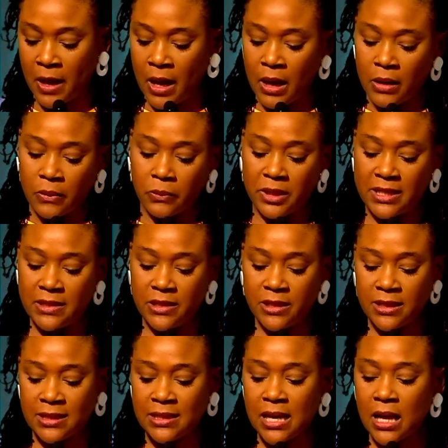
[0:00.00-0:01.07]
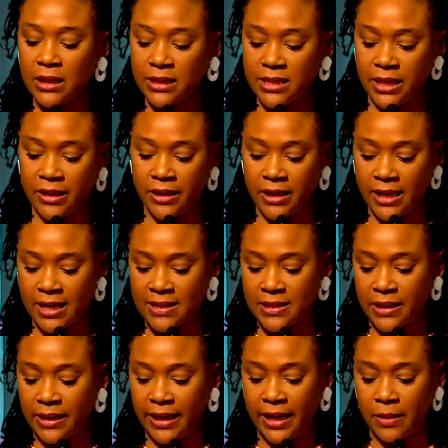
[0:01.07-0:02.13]
We stood in solidarity as our
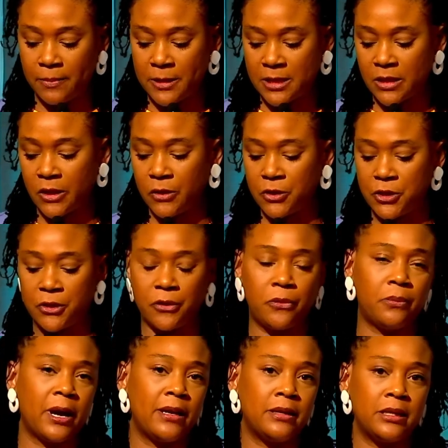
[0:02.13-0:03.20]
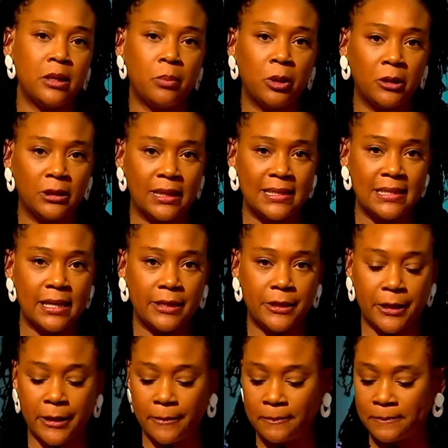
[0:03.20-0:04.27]
campus culture threatened to pull us
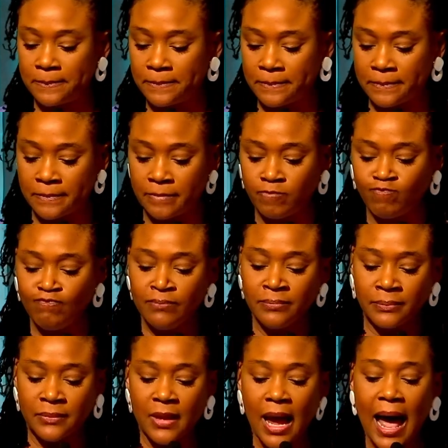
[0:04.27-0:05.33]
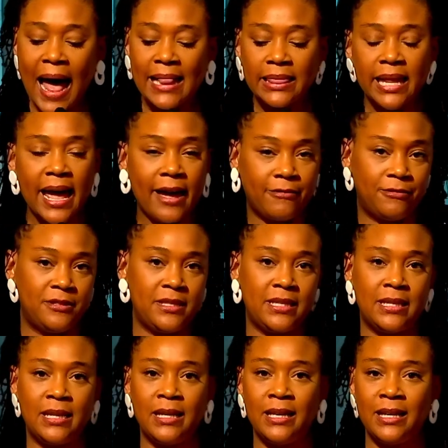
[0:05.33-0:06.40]
under. I left
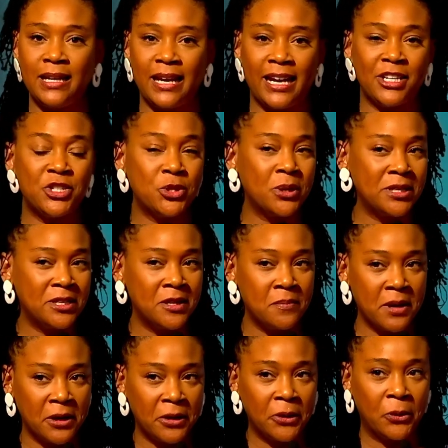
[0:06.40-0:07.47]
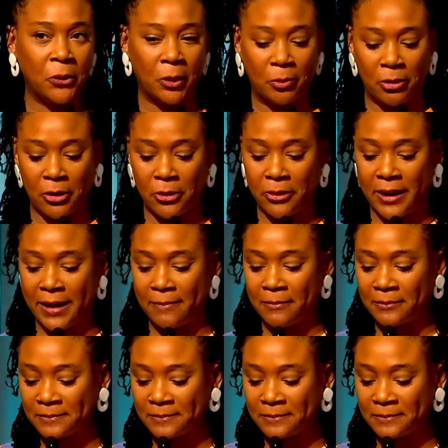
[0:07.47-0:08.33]
and joined an AmeriCorps program.